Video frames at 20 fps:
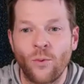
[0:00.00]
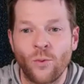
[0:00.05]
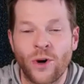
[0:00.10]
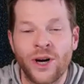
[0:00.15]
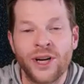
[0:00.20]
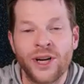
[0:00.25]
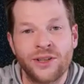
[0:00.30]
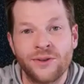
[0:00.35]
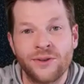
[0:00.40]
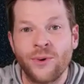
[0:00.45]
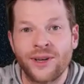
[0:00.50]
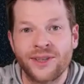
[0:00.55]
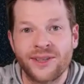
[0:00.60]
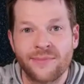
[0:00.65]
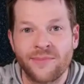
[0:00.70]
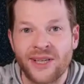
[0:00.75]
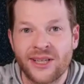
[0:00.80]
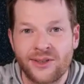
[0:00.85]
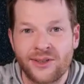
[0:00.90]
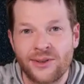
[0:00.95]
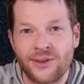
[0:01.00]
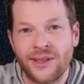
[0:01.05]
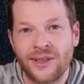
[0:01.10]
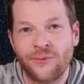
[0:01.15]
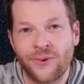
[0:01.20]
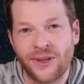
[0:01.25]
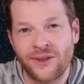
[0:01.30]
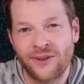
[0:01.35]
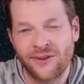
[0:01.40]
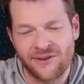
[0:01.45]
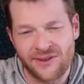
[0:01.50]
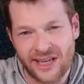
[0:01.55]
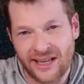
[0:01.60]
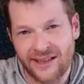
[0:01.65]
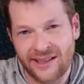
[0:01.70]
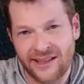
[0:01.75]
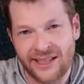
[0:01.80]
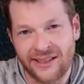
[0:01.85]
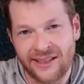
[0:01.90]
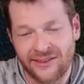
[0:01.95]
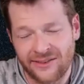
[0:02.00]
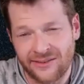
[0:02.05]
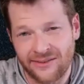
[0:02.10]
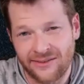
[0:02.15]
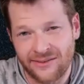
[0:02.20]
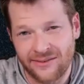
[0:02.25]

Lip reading: what you want to be doing with your daily